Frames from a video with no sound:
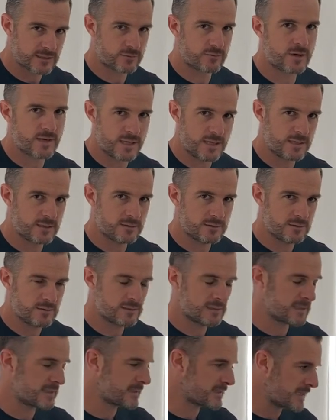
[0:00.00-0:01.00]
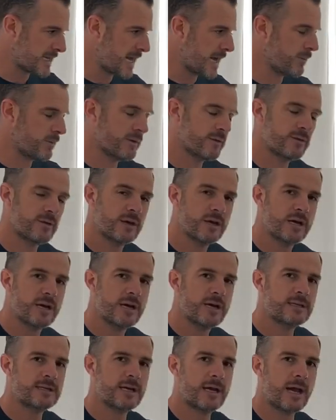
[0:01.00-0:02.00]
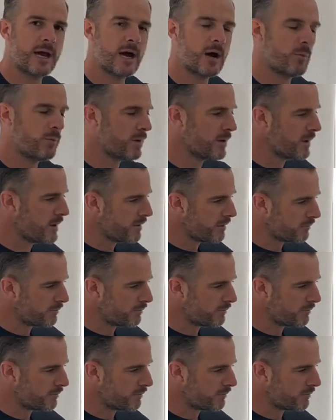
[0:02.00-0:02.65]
three, to start with, to help